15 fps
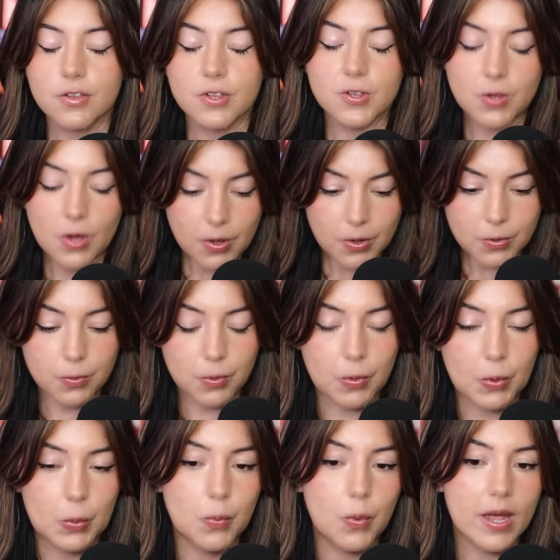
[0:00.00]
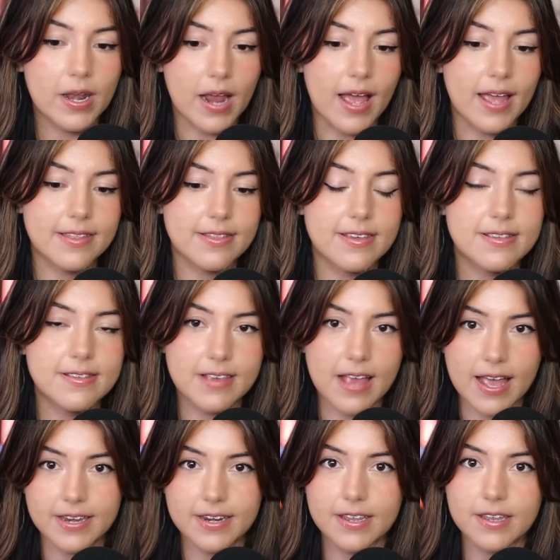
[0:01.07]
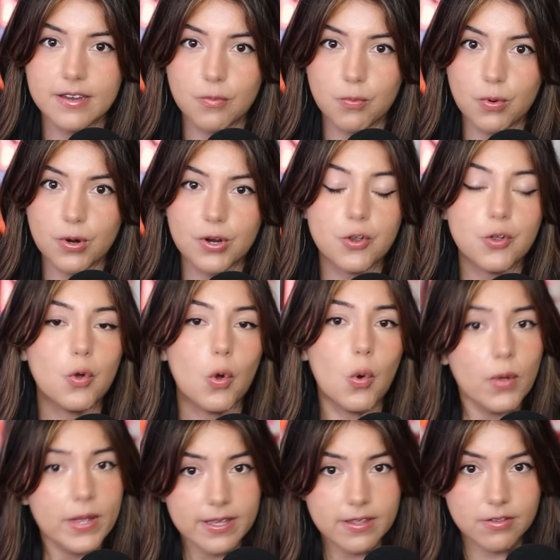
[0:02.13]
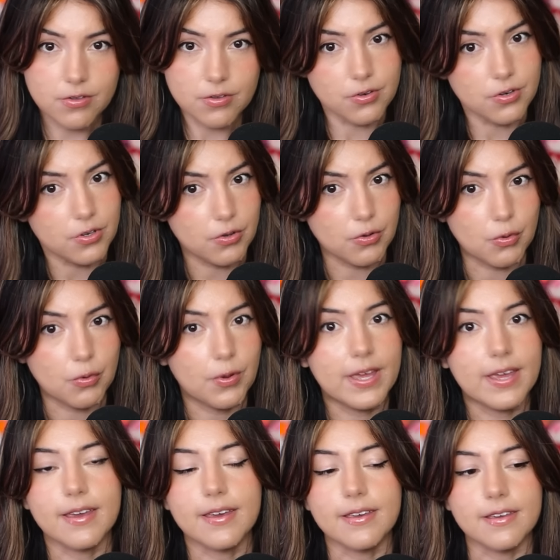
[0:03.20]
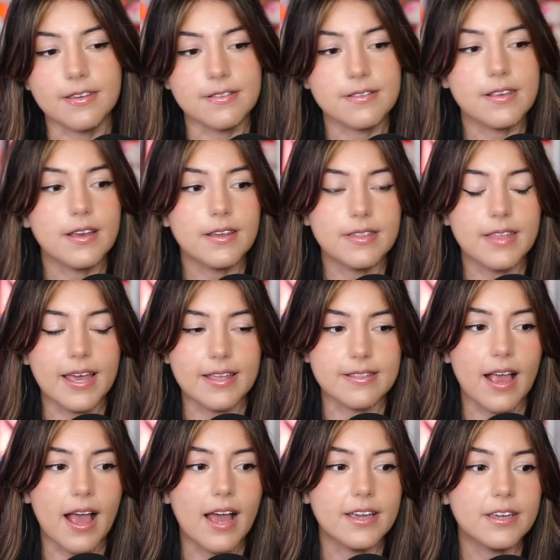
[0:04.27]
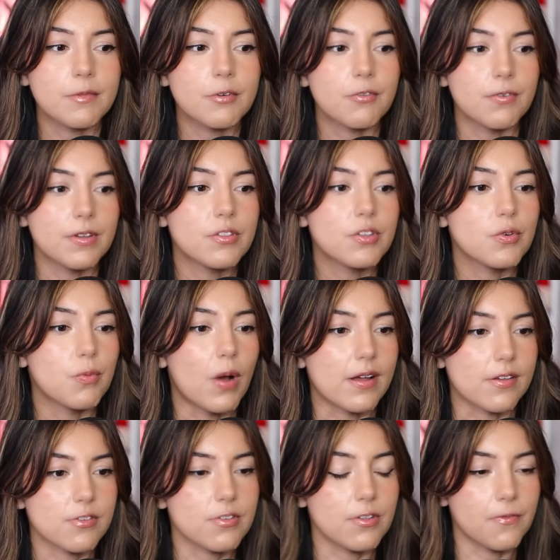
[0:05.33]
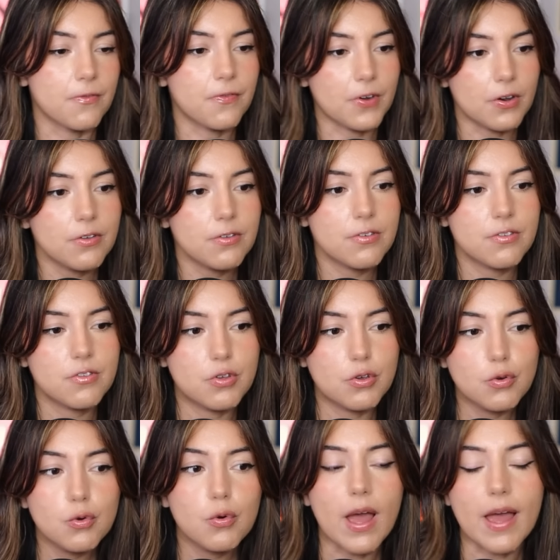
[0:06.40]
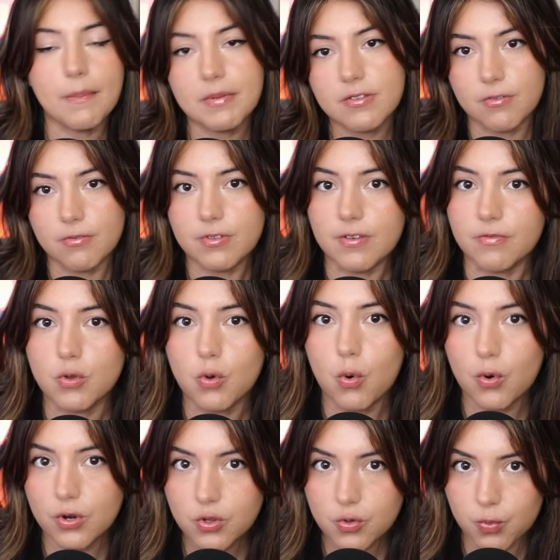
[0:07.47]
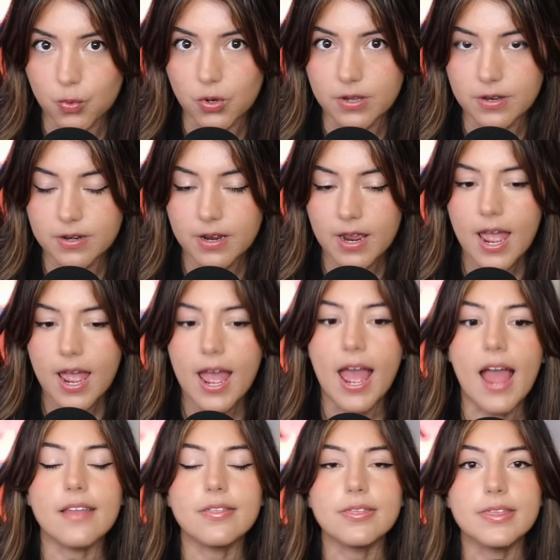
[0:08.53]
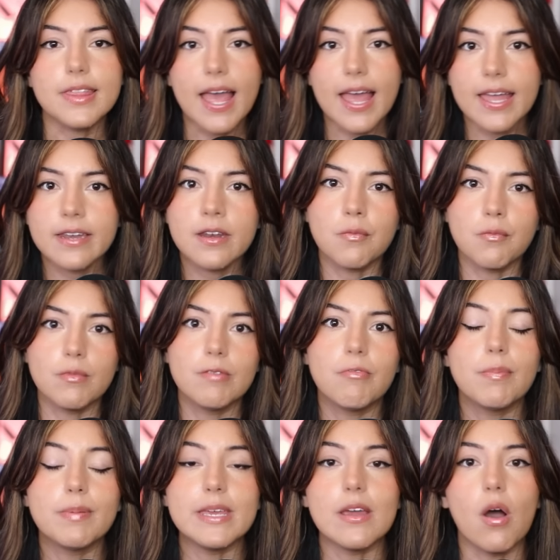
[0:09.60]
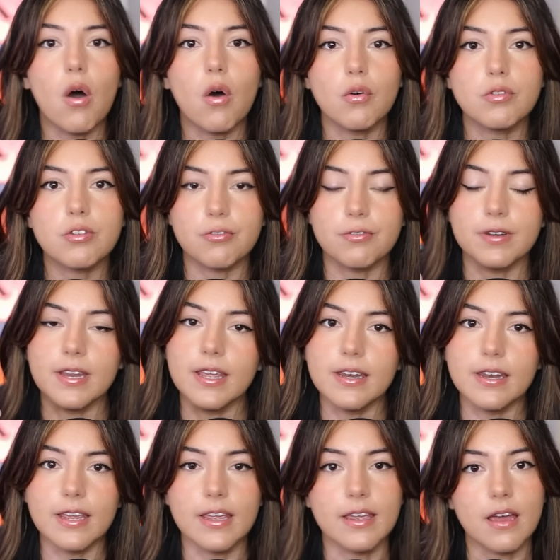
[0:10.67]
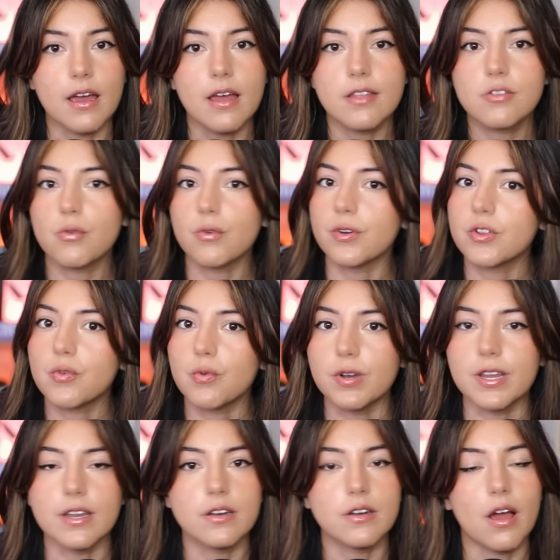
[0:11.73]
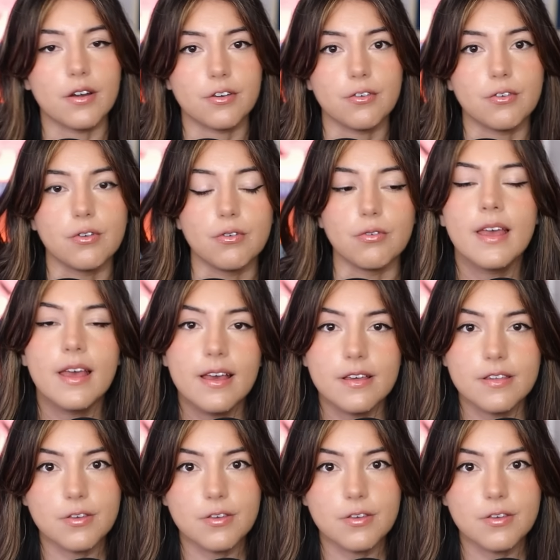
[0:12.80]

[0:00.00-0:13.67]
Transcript: So what I decided we're going to do is that I am going to watch the first two episodes of Torchwood and then we will be alternating Torchwood and Doctor Who.